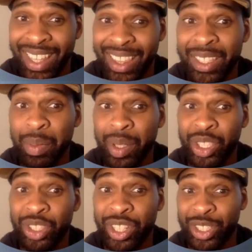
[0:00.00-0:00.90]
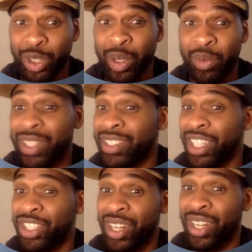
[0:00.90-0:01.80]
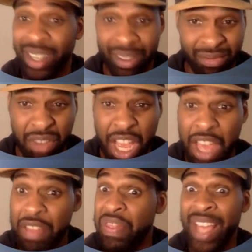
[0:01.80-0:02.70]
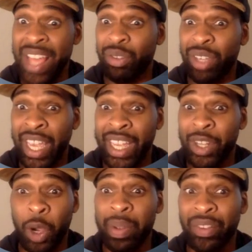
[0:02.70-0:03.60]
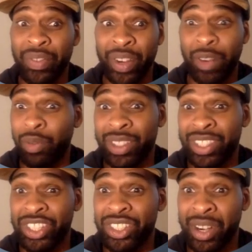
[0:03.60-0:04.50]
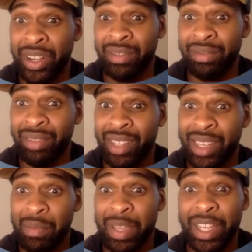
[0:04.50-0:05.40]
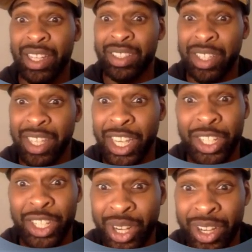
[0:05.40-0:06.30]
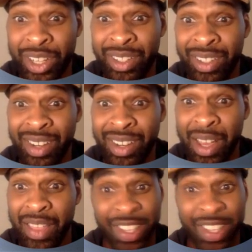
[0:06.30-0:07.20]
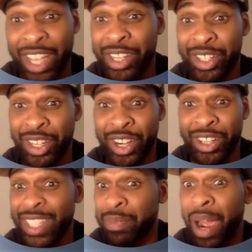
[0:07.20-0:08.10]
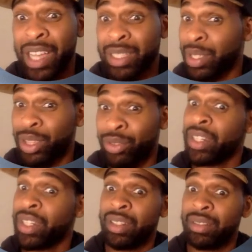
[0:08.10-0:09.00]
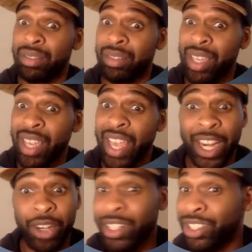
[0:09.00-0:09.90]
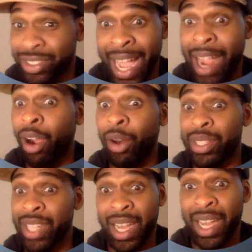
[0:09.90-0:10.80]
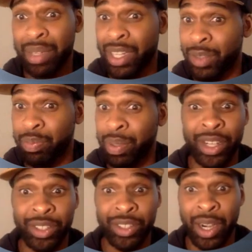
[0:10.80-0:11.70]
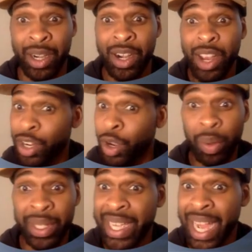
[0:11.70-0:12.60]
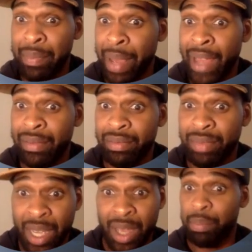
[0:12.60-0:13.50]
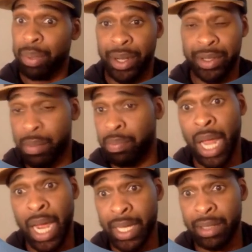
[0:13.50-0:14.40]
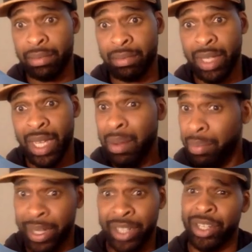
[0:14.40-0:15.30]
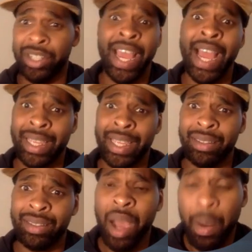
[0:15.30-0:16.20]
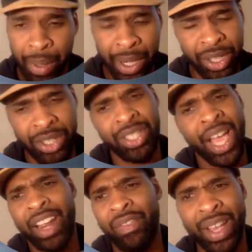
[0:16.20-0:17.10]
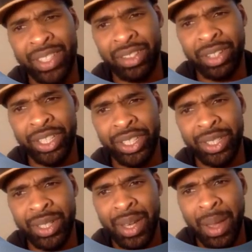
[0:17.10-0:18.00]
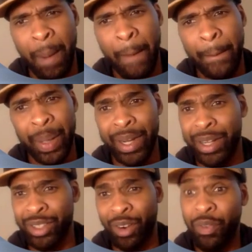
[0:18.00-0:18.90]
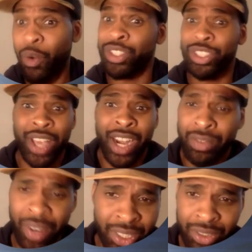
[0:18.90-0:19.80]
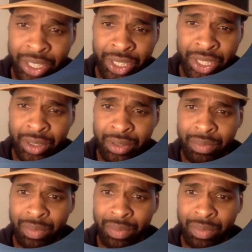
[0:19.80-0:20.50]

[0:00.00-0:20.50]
This ability triggers only once each turn. That's okay. Don't be afraid of once each turn, because each turn that's not your turn, that's possibly 3 turns. And creatures die all the time because players are going to combat, players are blocking, players are attacking, players are sacrificing creatures, players are forced to sacrifice creatures.